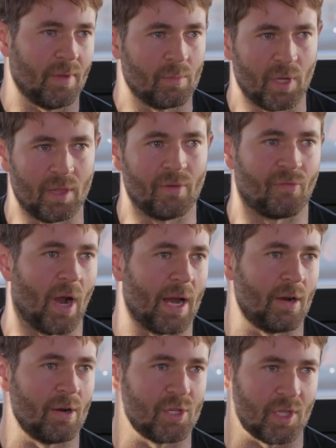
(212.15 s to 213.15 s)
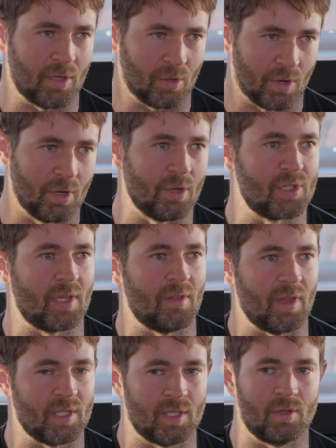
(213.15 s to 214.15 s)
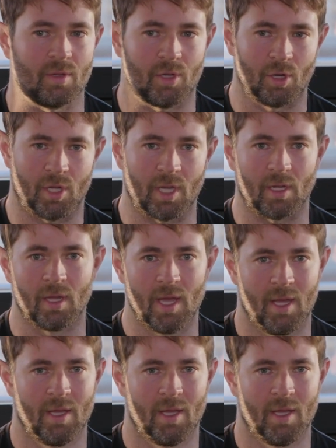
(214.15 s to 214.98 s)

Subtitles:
There'd be the fryers and the grills and the things that do the cooking.